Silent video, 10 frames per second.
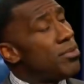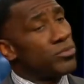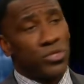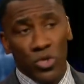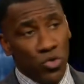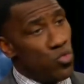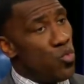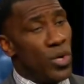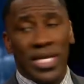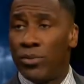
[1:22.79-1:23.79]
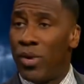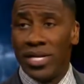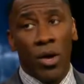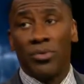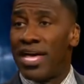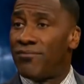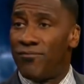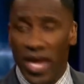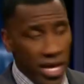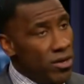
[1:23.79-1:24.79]
But, dude, when he went on that
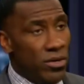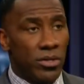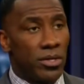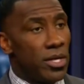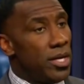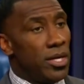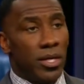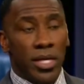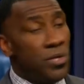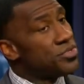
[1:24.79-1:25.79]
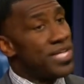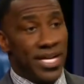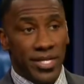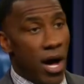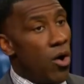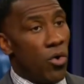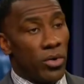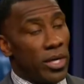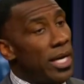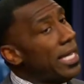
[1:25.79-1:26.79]
field, he was that dog.
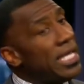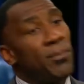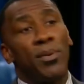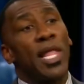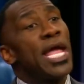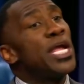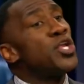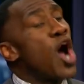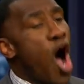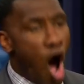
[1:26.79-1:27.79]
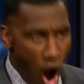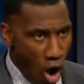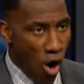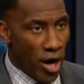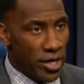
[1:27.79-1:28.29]
He played hard.